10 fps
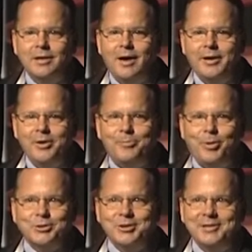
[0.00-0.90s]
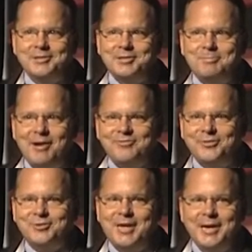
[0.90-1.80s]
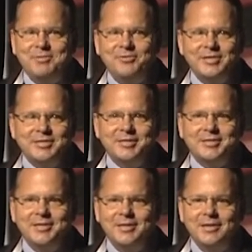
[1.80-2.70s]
I know personally this is my first time to visit,